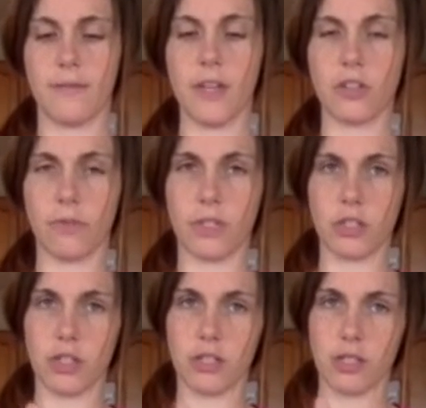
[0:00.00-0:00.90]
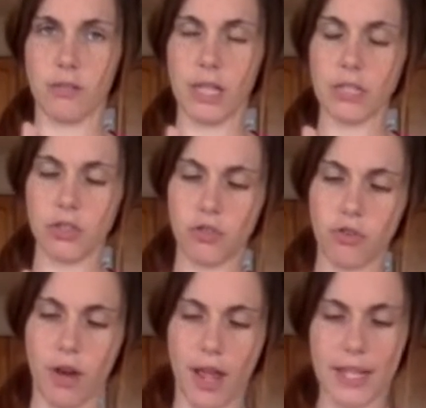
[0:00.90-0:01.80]
facial features. So let's
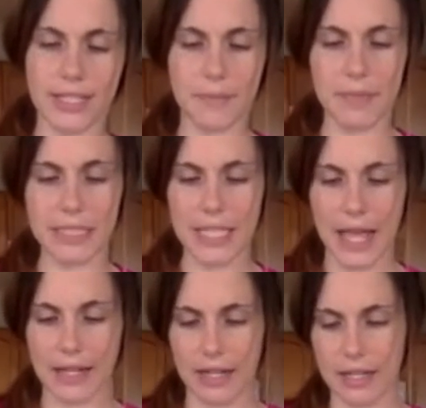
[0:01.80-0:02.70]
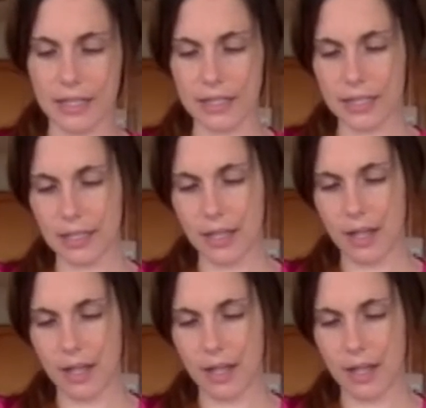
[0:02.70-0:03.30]
try some antennas.